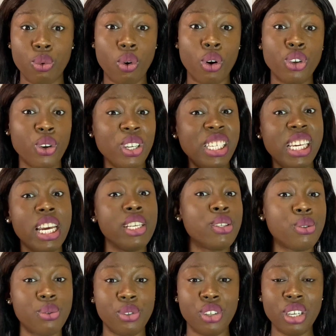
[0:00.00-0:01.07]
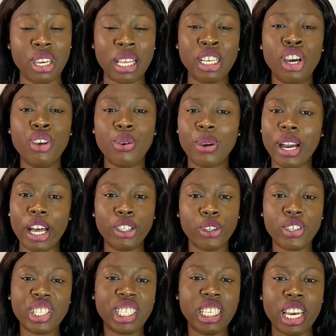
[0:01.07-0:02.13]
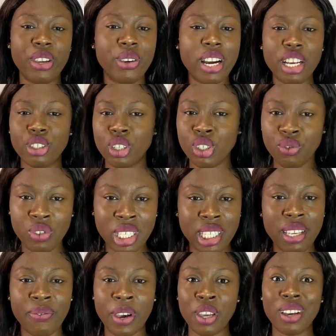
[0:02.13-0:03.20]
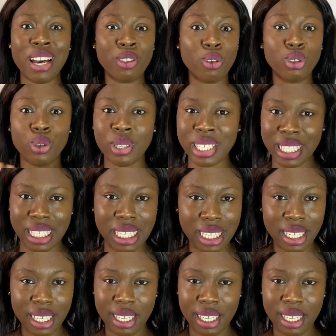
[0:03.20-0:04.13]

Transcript: or your ears to. Do you get? You can't just hear, you can't just receive, and you cannot just see.